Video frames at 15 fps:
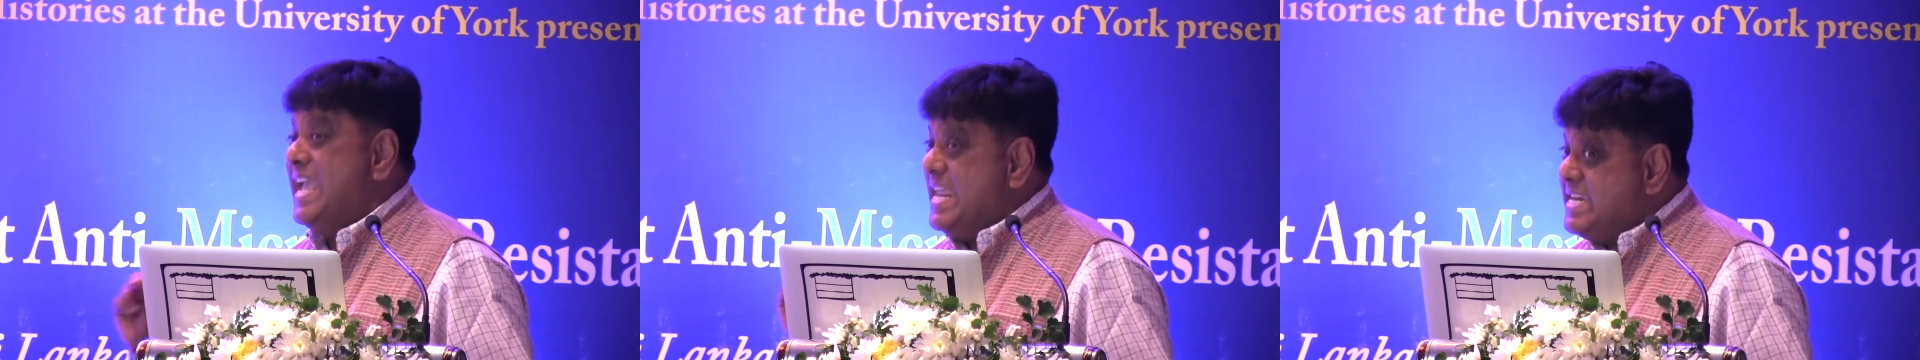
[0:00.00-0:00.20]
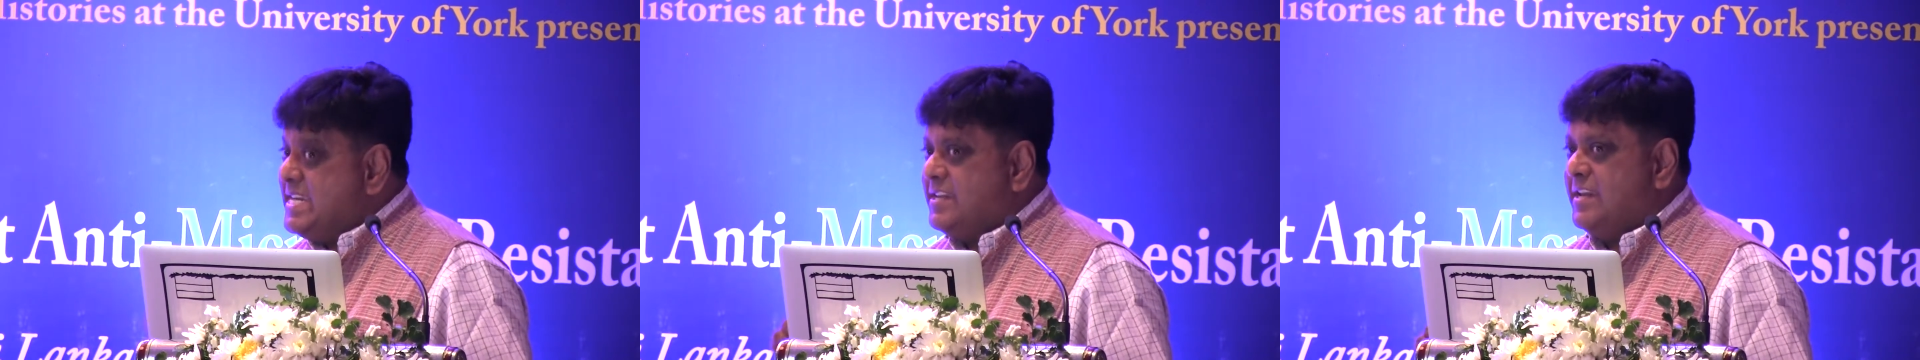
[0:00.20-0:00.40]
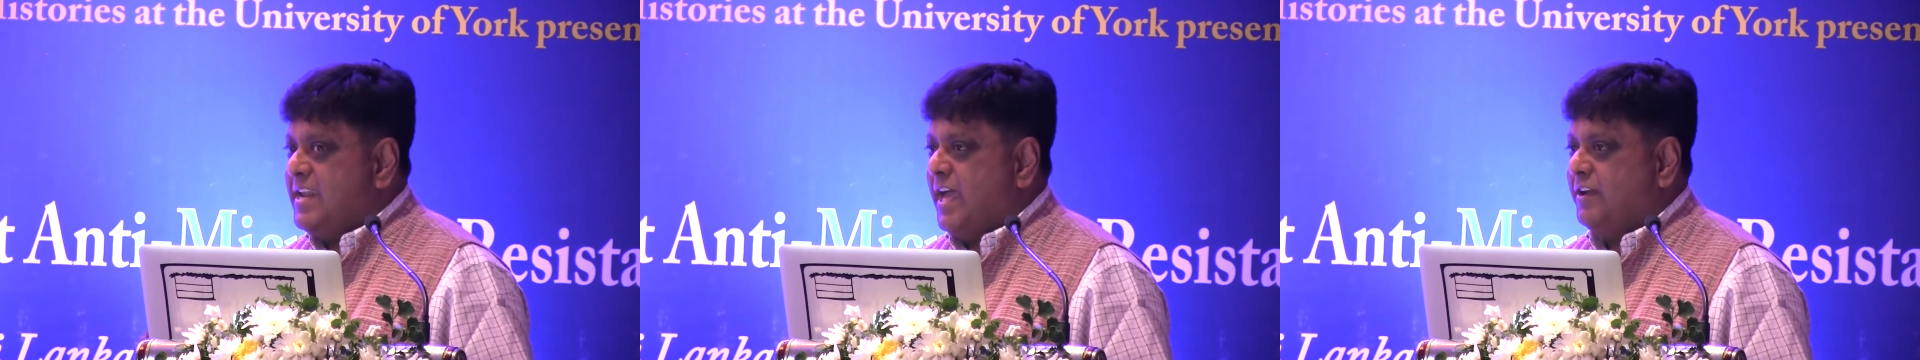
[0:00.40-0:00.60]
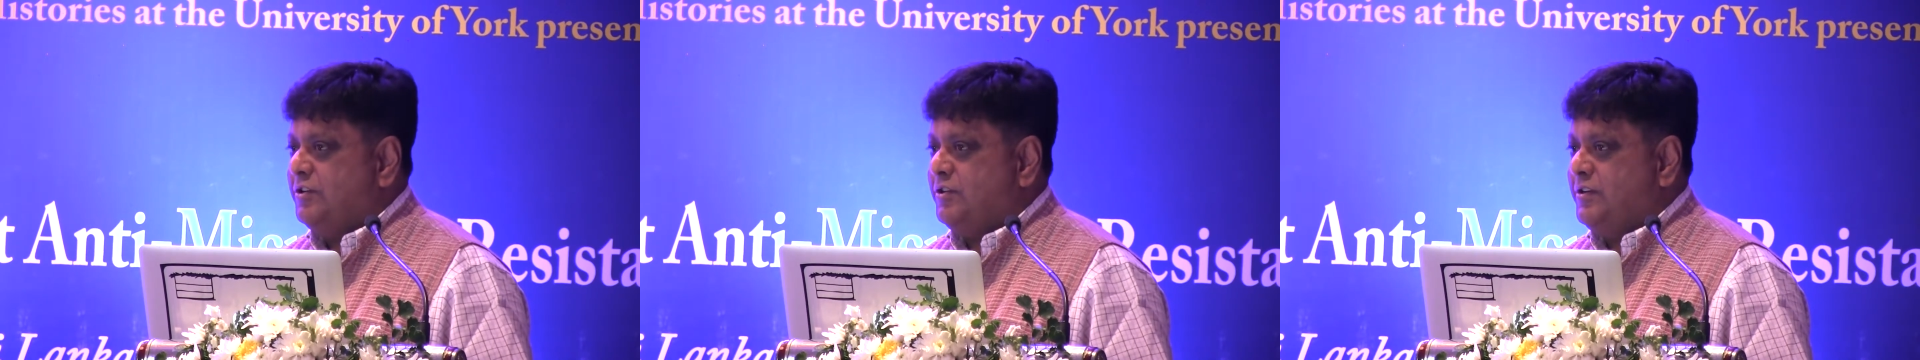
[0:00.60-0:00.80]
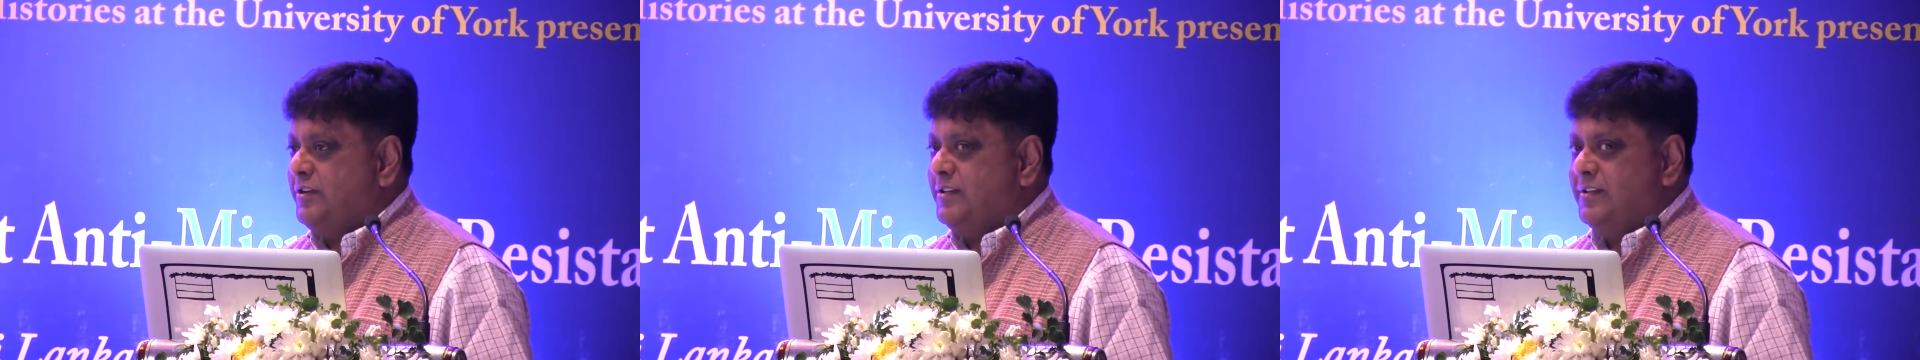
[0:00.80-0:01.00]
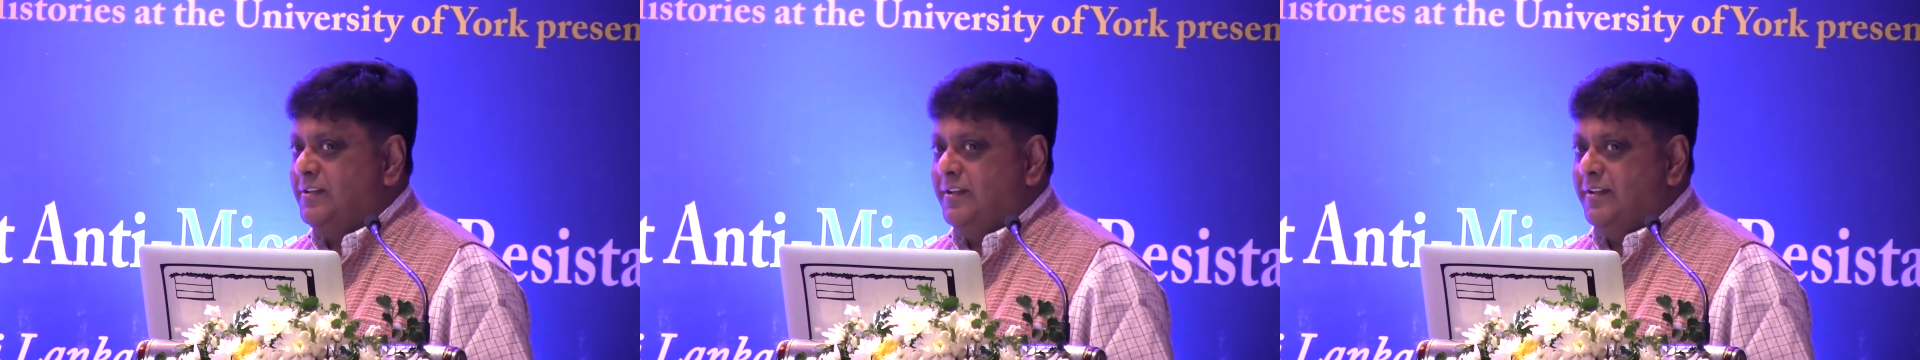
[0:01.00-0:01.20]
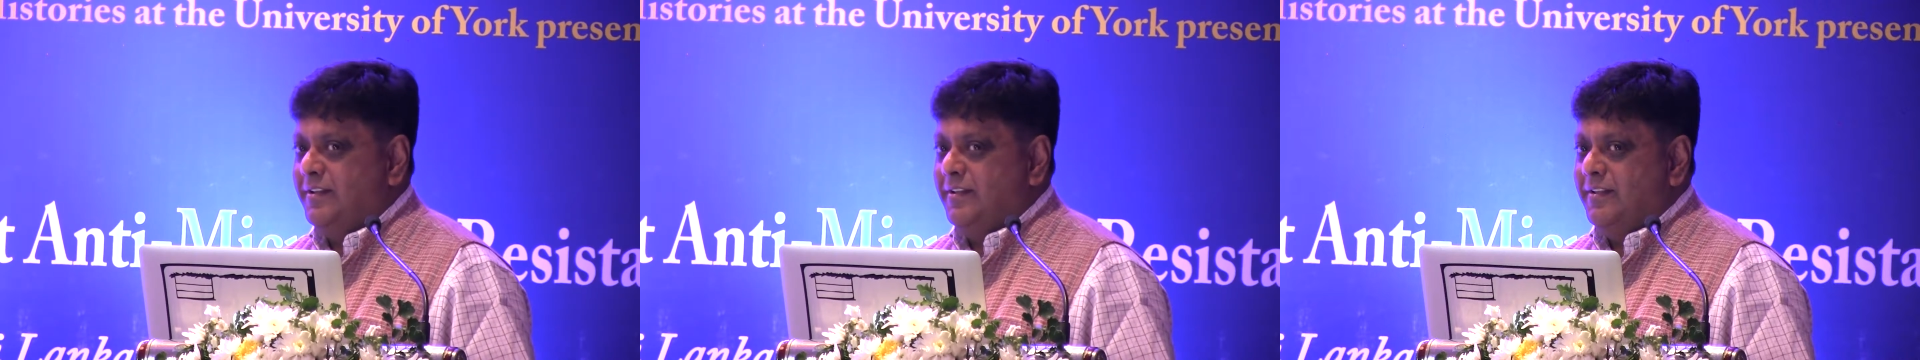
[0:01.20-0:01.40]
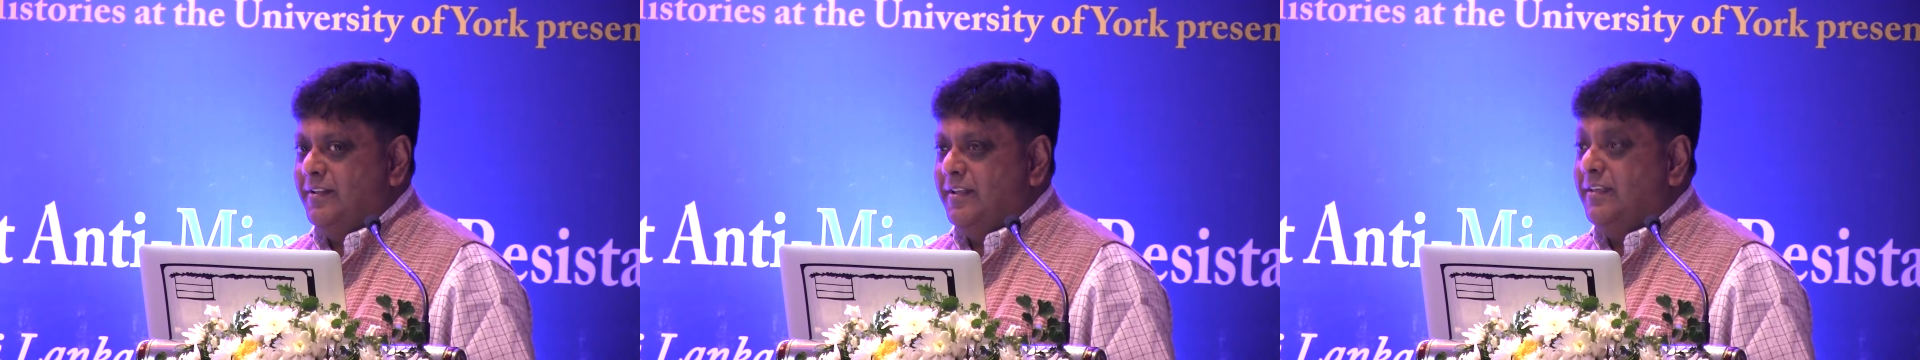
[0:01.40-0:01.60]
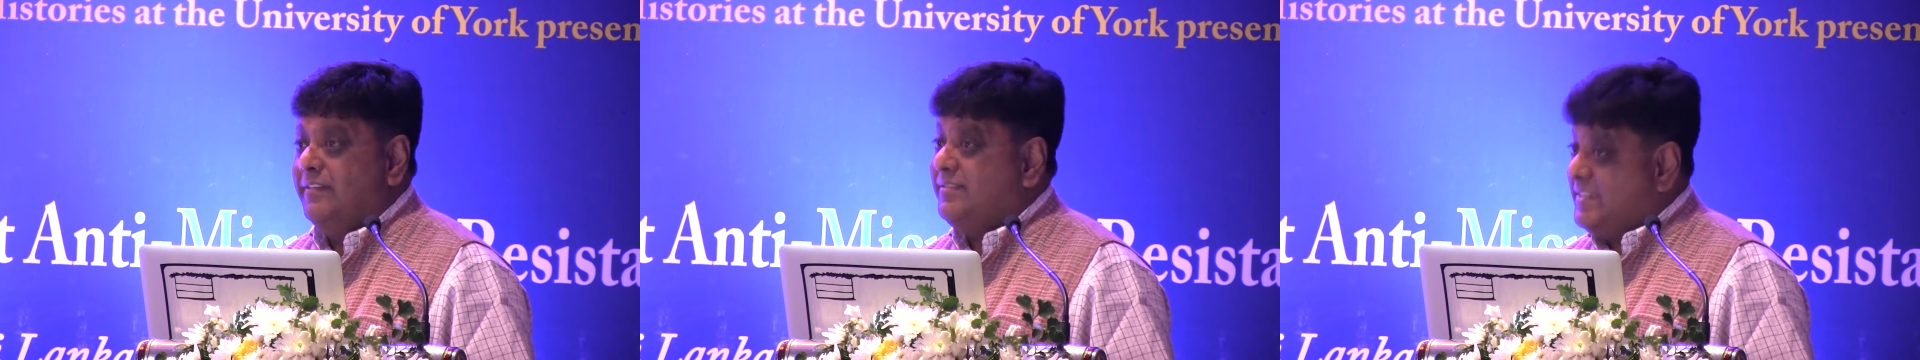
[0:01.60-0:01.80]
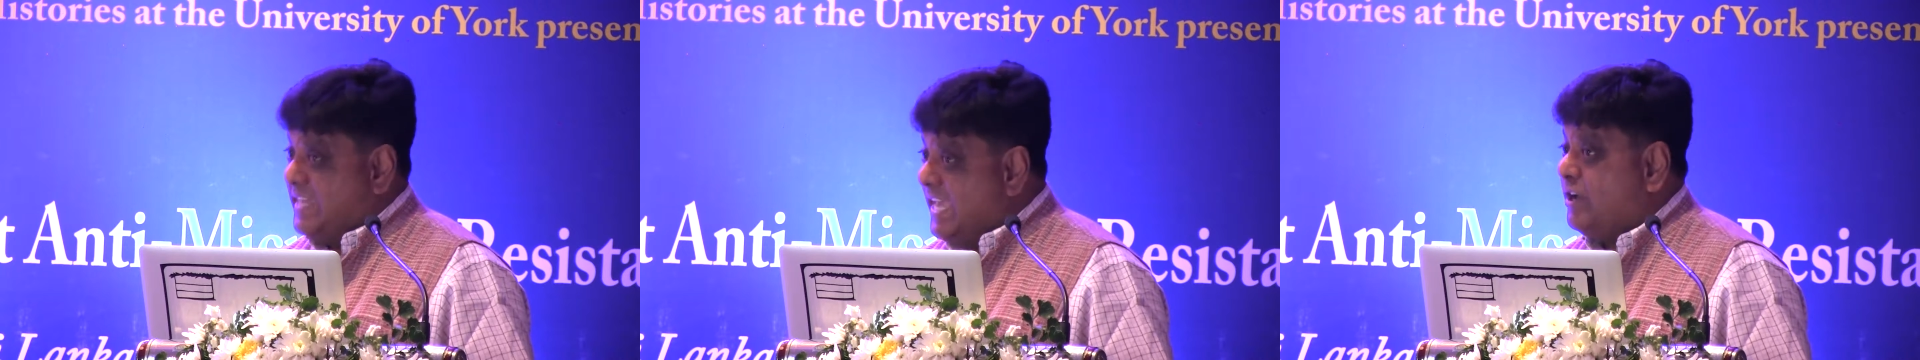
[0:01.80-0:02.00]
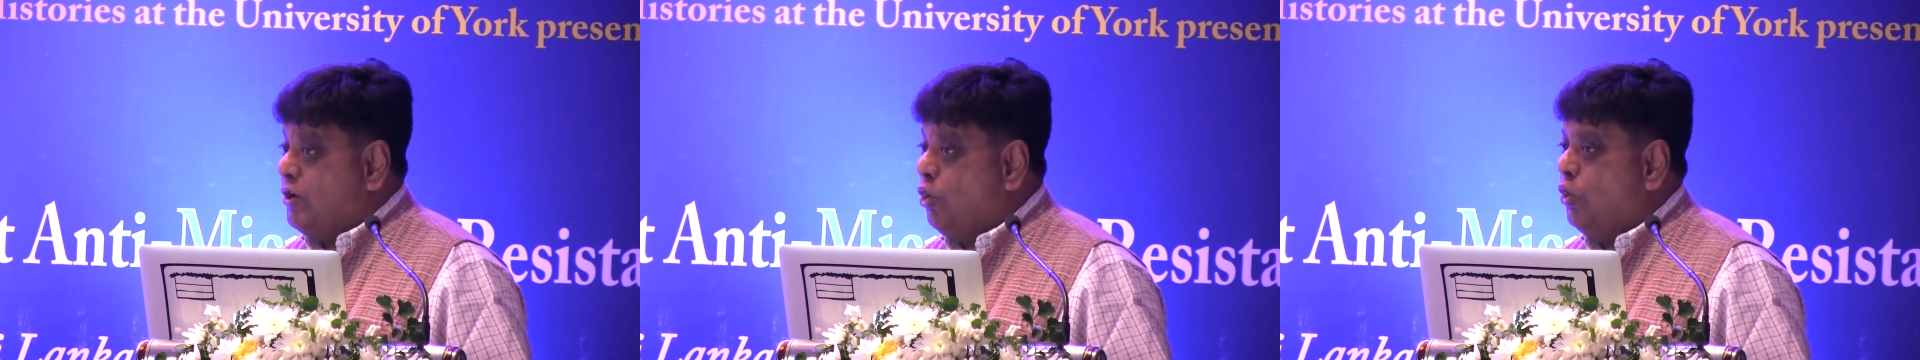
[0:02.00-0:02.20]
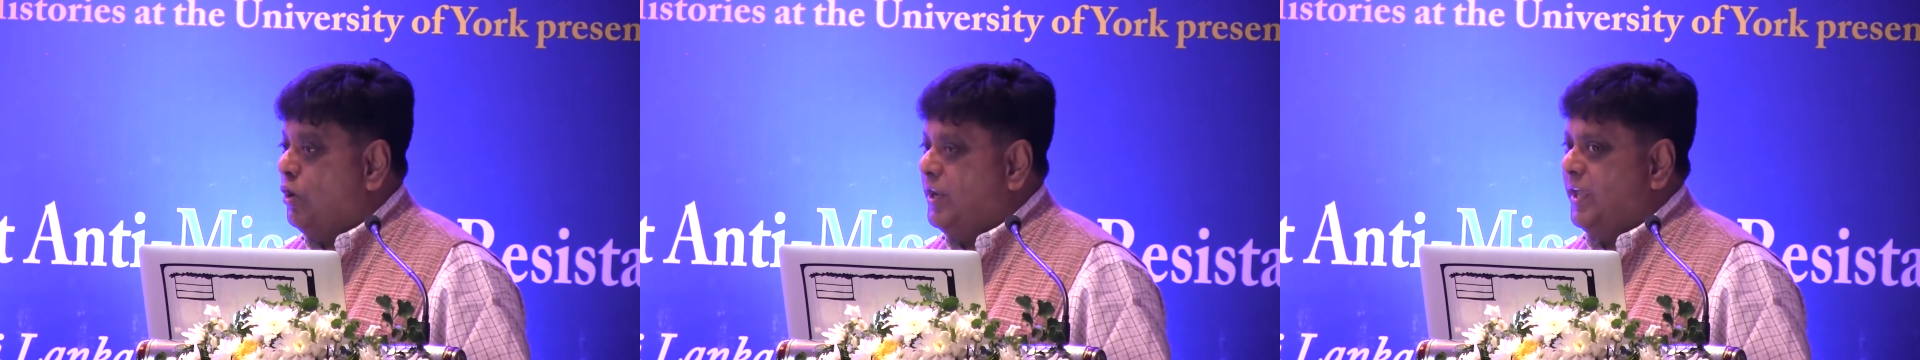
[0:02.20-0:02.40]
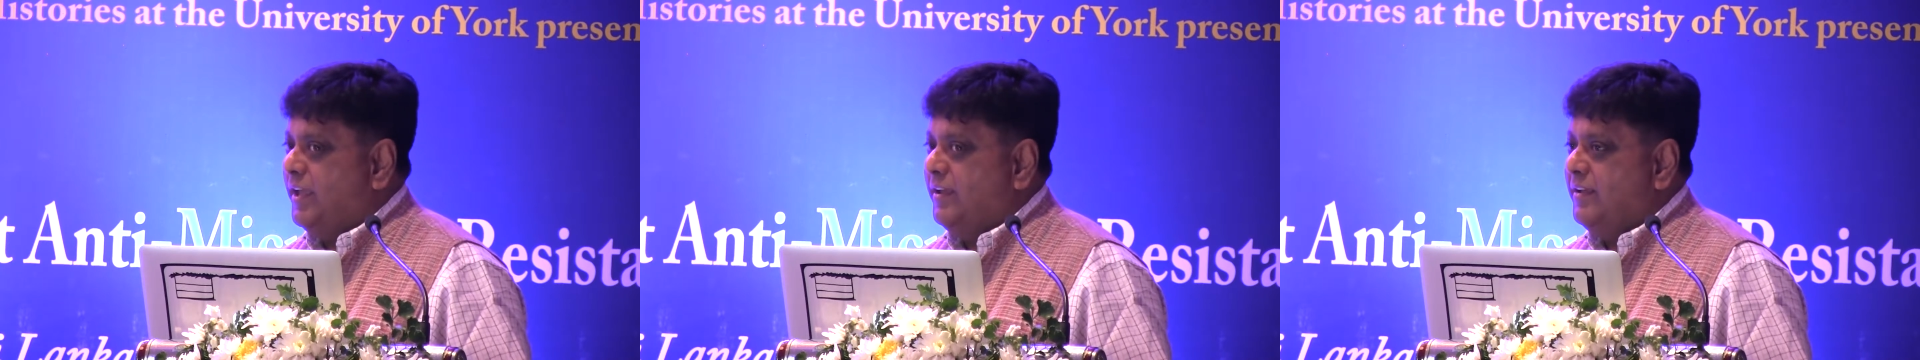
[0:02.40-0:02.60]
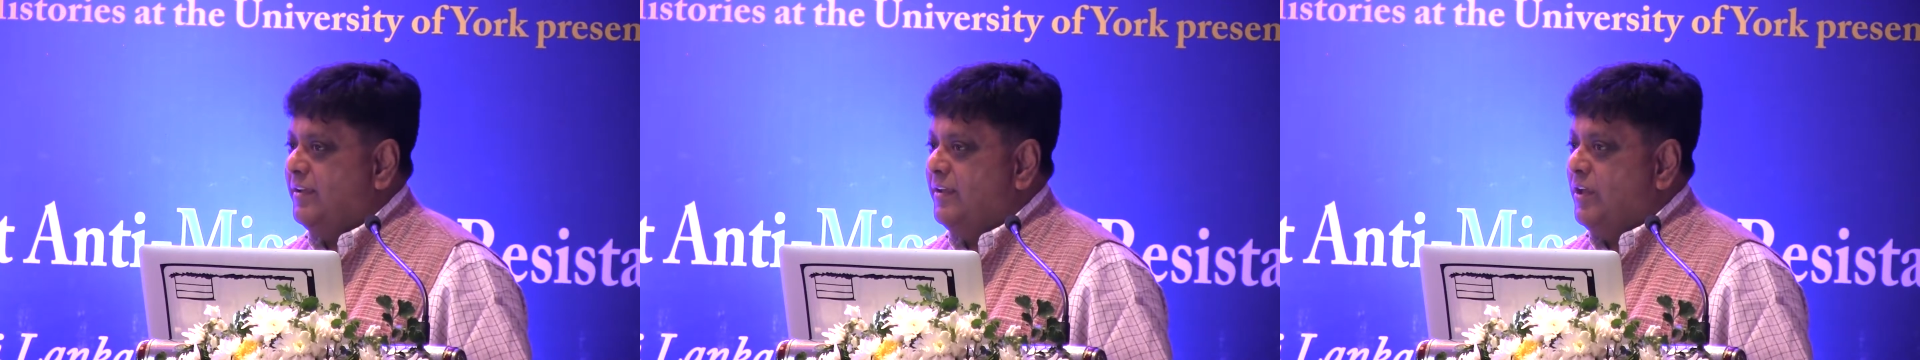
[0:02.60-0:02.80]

international stakeholding,